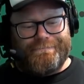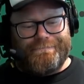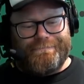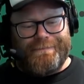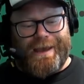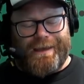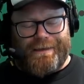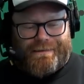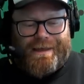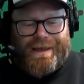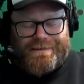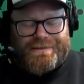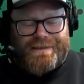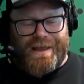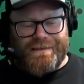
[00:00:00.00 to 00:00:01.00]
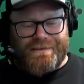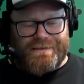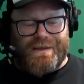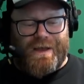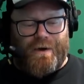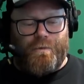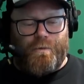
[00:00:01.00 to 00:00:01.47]

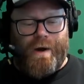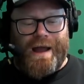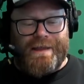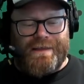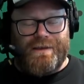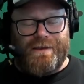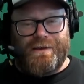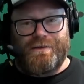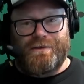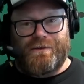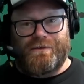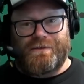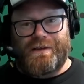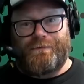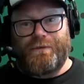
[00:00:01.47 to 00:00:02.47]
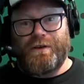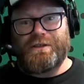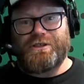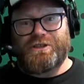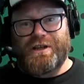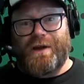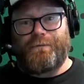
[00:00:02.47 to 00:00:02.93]
it's a way that you can do stuff. You can
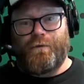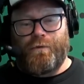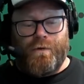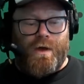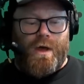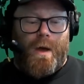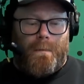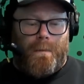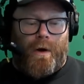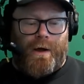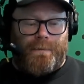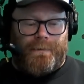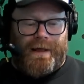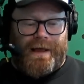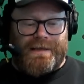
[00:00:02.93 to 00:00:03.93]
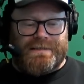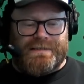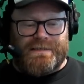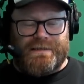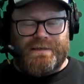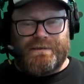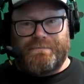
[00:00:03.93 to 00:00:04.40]
shuffle buy players
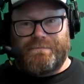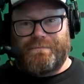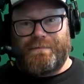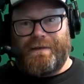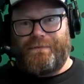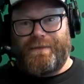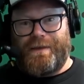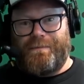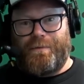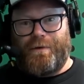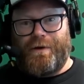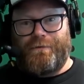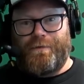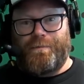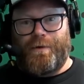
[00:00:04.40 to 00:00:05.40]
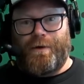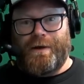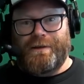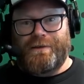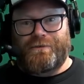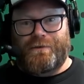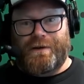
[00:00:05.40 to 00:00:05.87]
to, if they're buy for buy
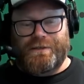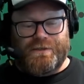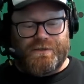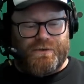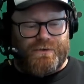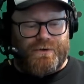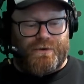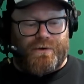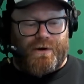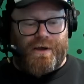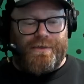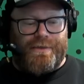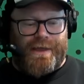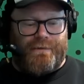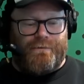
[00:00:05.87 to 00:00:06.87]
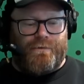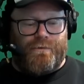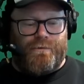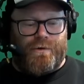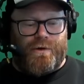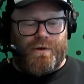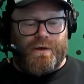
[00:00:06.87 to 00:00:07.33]
and your structure's looking all right, that will
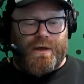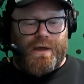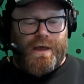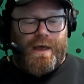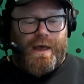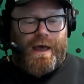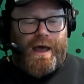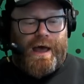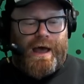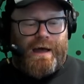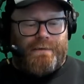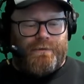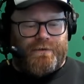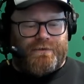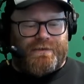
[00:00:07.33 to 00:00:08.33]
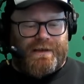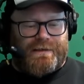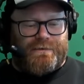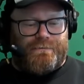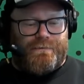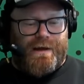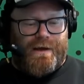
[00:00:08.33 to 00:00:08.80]
work. Not stacked
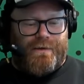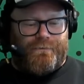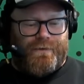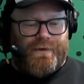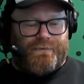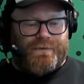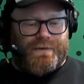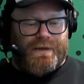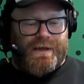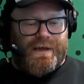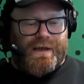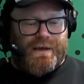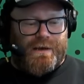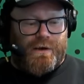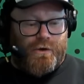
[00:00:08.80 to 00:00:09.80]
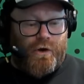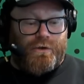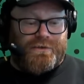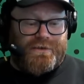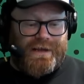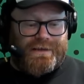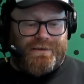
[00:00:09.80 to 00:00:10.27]
in round 15. Not
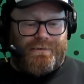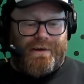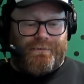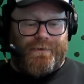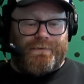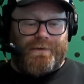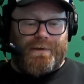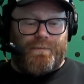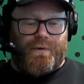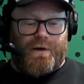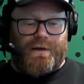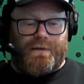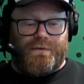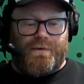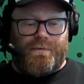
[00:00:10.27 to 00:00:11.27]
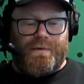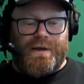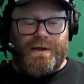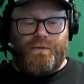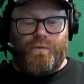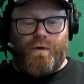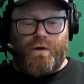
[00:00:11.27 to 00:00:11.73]
stacked in round 15 buy. There's not
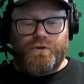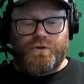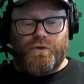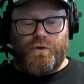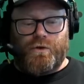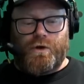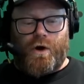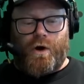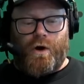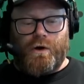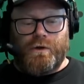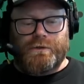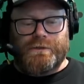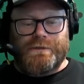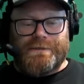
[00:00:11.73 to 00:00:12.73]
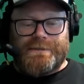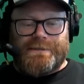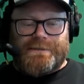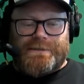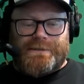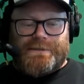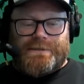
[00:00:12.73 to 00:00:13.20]
many. Walsh or
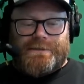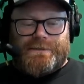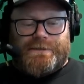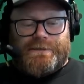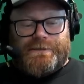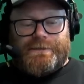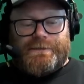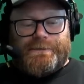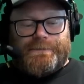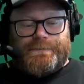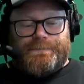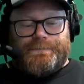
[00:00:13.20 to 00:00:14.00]
Cogs?